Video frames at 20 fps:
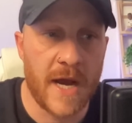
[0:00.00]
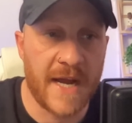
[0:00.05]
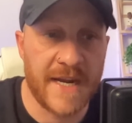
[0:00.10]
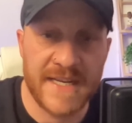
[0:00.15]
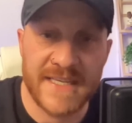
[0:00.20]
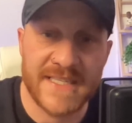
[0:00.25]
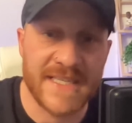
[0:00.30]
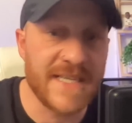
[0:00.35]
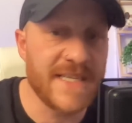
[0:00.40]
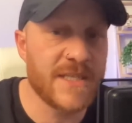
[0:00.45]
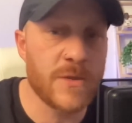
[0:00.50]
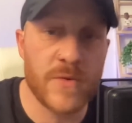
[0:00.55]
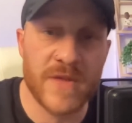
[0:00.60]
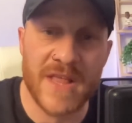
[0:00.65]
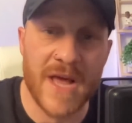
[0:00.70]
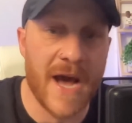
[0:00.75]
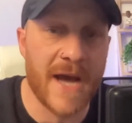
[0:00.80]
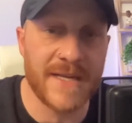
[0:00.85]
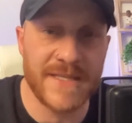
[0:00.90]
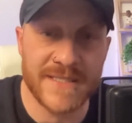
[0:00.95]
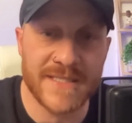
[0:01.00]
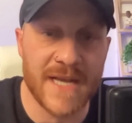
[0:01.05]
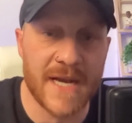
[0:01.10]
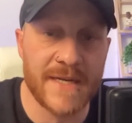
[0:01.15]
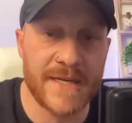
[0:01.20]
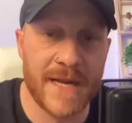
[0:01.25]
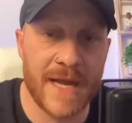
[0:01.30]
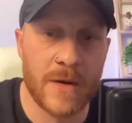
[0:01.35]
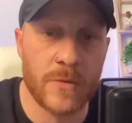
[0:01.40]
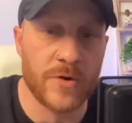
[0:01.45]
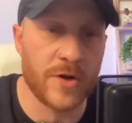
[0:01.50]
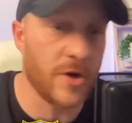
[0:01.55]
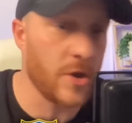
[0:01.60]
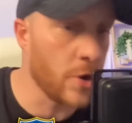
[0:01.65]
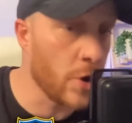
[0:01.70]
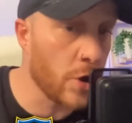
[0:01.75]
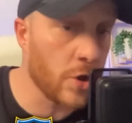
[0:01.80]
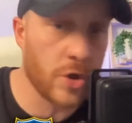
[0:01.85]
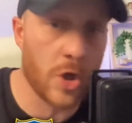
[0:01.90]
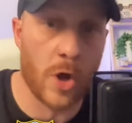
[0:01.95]
And it's easy with hindsight now, and I
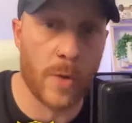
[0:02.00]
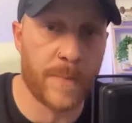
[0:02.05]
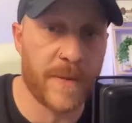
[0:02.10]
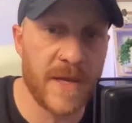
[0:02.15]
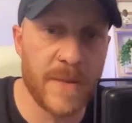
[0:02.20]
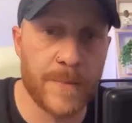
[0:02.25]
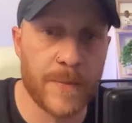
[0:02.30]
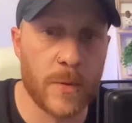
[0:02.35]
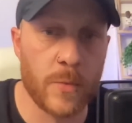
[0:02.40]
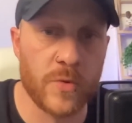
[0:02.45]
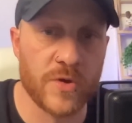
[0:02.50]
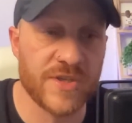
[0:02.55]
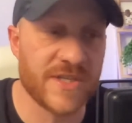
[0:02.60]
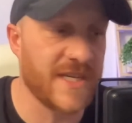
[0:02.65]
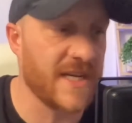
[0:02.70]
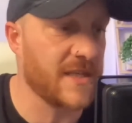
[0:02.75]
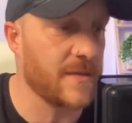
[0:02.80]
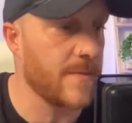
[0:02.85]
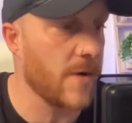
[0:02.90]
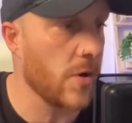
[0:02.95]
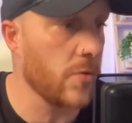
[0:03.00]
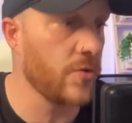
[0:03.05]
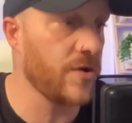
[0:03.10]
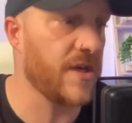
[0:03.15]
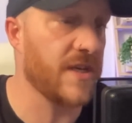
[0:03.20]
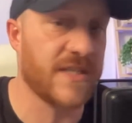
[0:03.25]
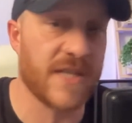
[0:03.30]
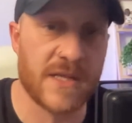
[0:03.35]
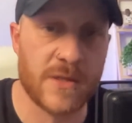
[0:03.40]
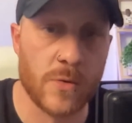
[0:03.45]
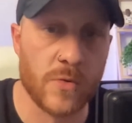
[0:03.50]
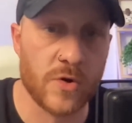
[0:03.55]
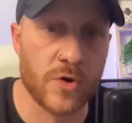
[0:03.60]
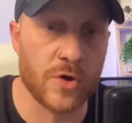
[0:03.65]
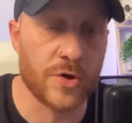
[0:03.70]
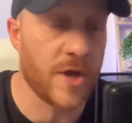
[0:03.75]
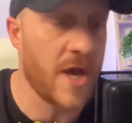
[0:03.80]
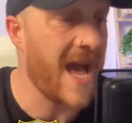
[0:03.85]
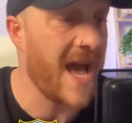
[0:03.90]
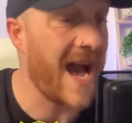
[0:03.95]
know a lot of people will say to me, oh, you said they were
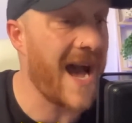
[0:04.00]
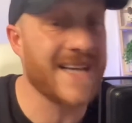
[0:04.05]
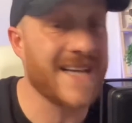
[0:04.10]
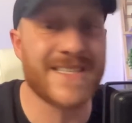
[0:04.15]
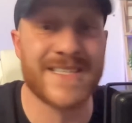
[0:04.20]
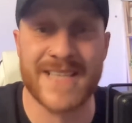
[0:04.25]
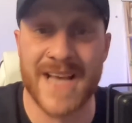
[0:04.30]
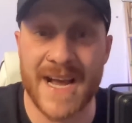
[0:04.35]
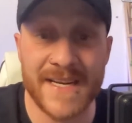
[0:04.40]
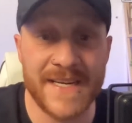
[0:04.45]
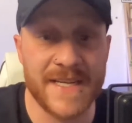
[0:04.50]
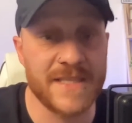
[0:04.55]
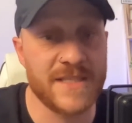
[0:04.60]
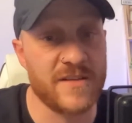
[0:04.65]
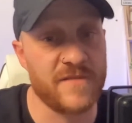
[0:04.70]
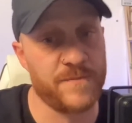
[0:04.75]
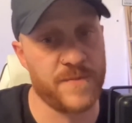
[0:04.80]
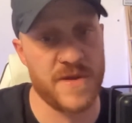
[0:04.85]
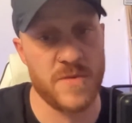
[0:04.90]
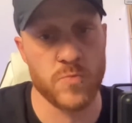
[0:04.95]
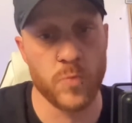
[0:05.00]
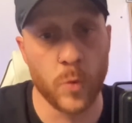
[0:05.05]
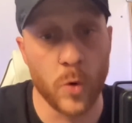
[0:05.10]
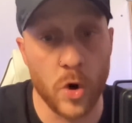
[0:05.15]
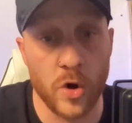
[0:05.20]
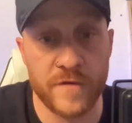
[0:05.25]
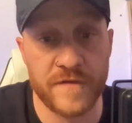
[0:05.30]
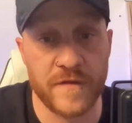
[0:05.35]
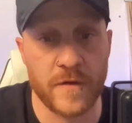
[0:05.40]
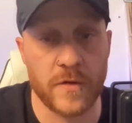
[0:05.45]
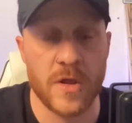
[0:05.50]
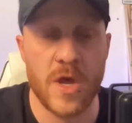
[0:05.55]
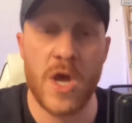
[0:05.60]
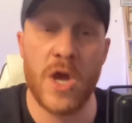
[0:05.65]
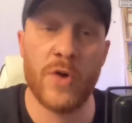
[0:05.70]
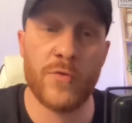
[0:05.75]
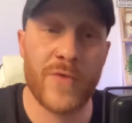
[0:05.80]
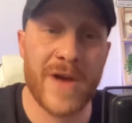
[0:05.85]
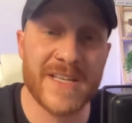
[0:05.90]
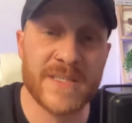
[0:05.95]
good. Our signings have been woeful.
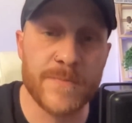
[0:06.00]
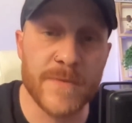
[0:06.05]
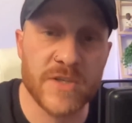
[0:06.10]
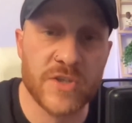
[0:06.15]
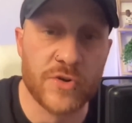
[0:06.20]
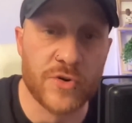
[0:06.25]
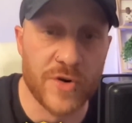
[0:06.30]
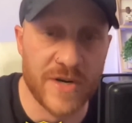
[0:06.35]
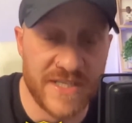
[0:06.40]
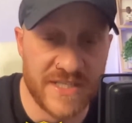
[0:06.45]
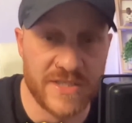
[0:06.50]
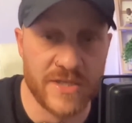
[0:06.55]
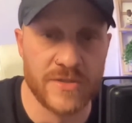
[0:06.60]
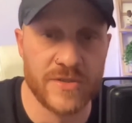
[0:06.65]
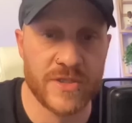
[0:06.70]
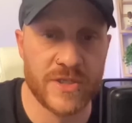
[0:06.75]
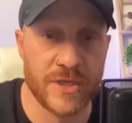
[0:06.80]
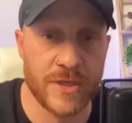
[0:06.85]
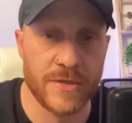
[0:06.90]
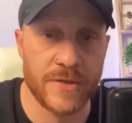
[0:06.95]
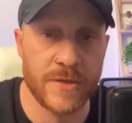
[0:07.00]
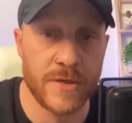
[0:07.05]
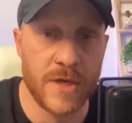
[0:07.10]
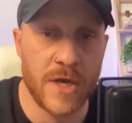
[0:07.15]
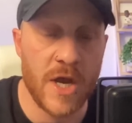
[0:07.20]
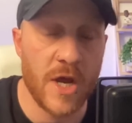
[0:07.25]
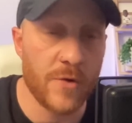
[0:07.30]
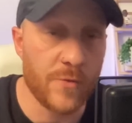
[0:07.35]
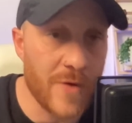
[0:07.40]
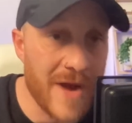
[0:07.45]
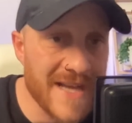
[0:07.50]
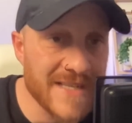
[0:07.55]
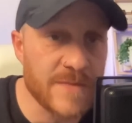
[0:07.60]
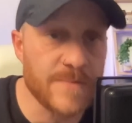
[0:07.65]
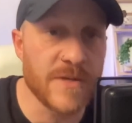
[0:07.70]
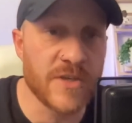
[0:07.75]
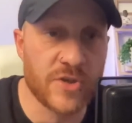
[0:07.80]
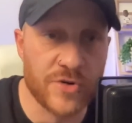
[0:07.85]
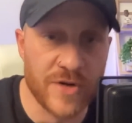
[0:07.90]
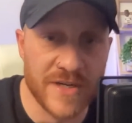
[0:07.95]
Rasmus Christensen
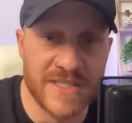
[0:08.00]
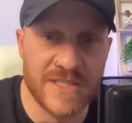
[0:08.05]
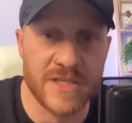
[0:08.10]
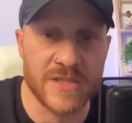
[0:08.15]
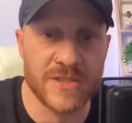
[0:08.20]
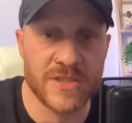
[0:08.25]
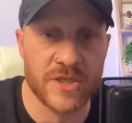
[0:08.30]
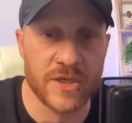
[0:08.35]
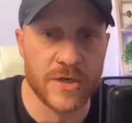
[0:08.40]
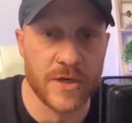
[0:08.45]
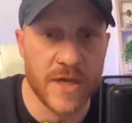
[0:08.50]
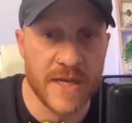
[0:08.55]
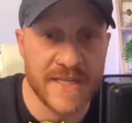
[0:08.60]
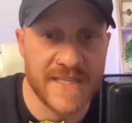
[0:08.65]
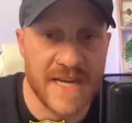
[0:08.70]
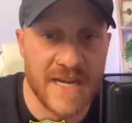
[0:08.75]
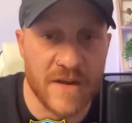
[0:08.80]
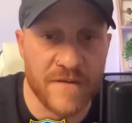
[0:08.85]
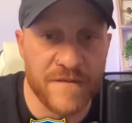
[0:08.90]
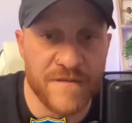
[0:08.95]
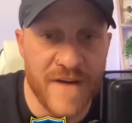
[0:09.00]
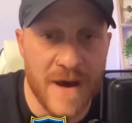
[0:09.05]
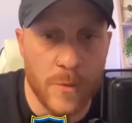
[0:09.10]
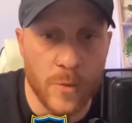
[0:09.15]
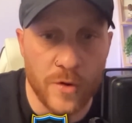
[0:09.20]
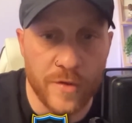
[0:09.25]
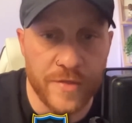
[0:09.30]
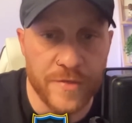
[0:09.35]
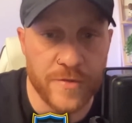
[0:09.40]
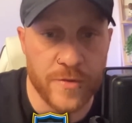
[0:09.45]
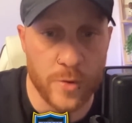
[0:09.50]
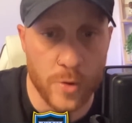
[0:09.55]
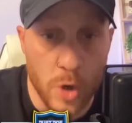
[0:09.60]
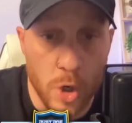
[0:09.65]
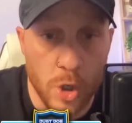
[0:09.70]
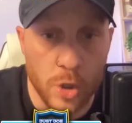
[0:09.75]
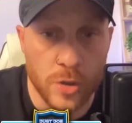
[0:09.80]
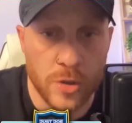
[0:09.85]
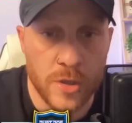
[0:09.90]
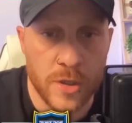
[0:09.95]
did a foul
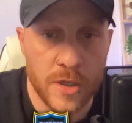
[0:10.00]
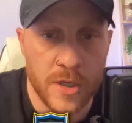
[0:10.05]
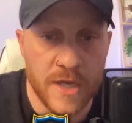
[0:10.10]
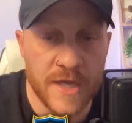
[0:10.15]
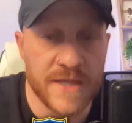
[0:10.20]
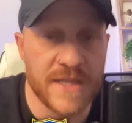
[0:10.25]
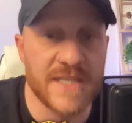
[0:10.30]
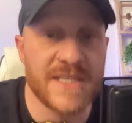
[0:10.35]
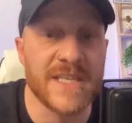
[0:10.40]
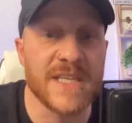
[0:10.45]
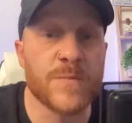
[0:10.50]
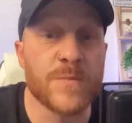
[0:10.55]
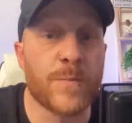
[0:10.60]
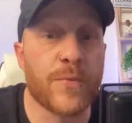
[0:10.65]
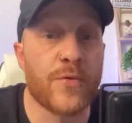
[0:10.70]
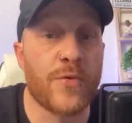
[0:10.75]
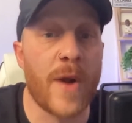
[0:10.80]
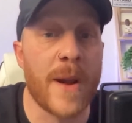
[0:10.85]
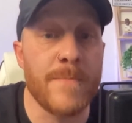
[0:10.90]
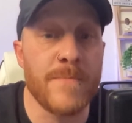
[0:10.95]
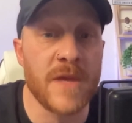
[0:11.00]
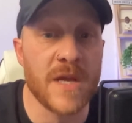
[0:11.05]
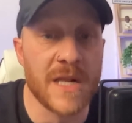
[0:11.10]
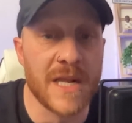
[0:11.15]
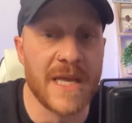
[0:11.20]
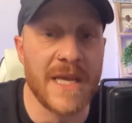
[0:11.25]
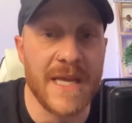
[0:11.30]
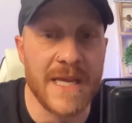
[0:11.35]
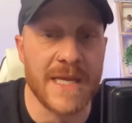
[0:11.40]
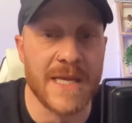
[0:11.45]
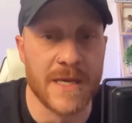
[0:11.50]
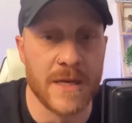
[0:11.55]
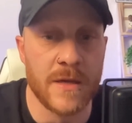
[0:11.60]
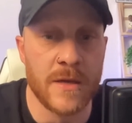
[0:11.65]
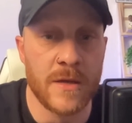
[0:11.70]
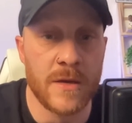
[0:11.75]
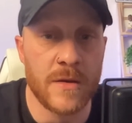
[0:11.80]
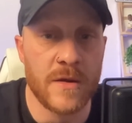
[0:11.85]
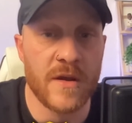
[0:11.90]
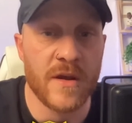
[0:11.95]
throw. This is Premier League,
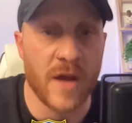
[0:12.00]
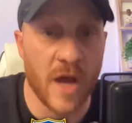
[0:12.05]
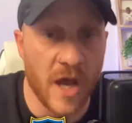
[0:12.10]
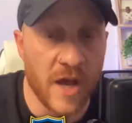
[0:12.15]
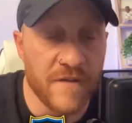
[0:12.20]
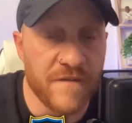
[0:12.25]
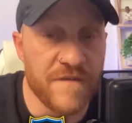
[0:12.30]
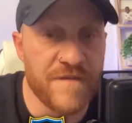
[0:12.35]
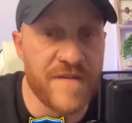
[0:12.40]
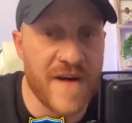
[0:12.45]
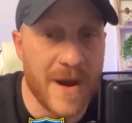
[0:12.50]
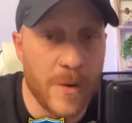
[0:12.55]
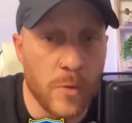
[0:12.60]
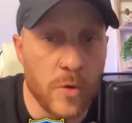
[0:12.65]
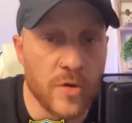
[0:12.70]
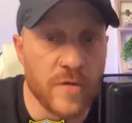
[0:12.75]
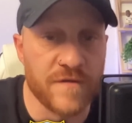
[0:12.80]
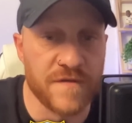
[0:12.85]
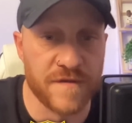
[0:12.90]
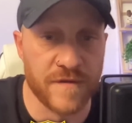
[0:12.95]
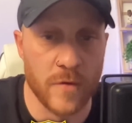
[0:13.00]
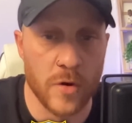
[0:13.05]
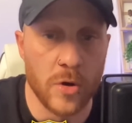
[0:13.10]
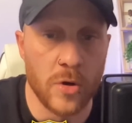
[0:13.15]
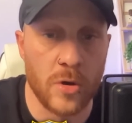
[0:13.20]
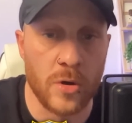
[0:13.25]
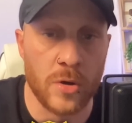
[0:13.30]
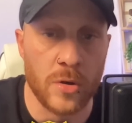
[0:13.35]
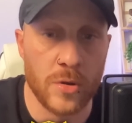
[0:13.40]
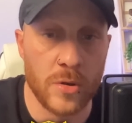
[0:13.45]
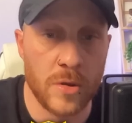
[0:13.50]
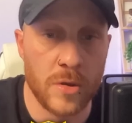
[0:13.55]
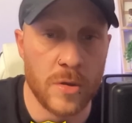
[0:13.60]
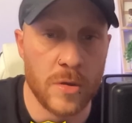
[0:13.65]
a foul throw.